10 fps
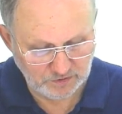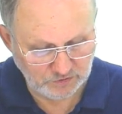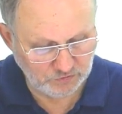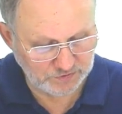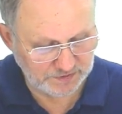
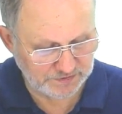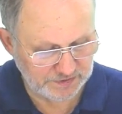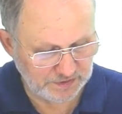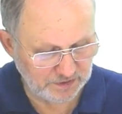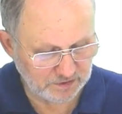using
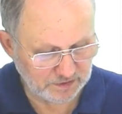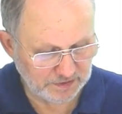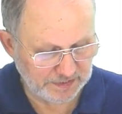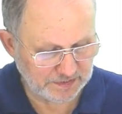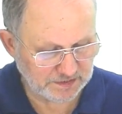the
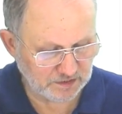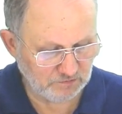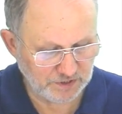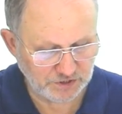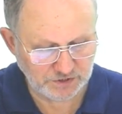gas
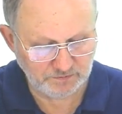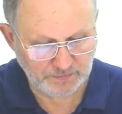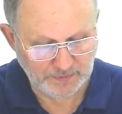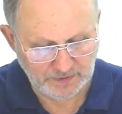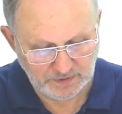equation
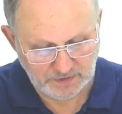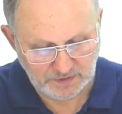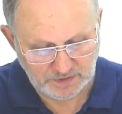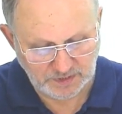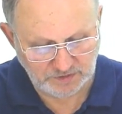
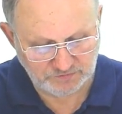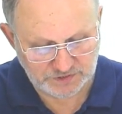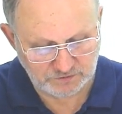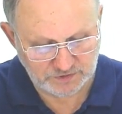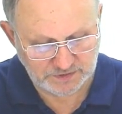gives
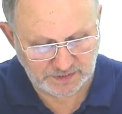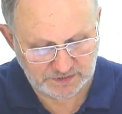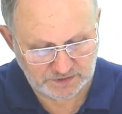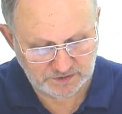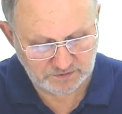the
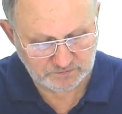result